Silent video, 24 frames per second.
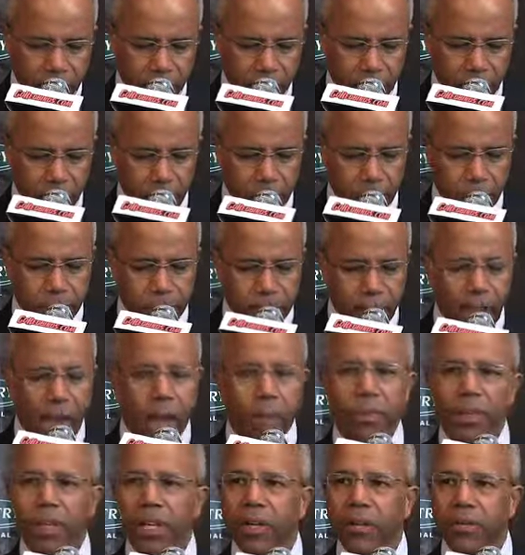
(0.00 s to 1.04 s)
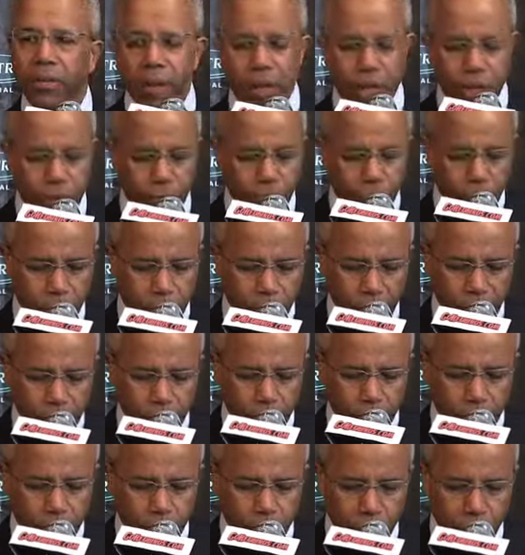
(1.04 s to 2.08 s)
give him time to get ready for a
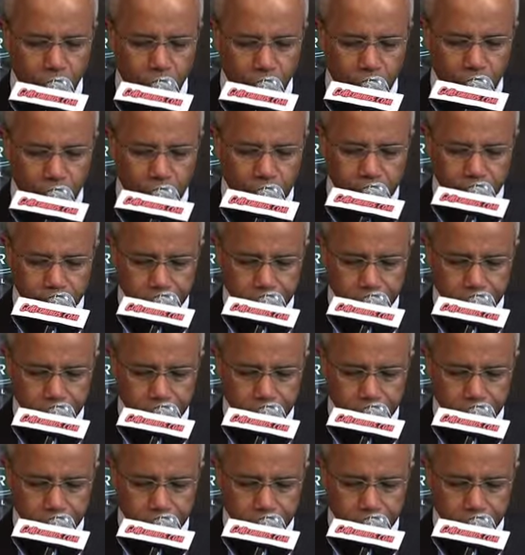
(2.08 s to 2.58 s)
major move.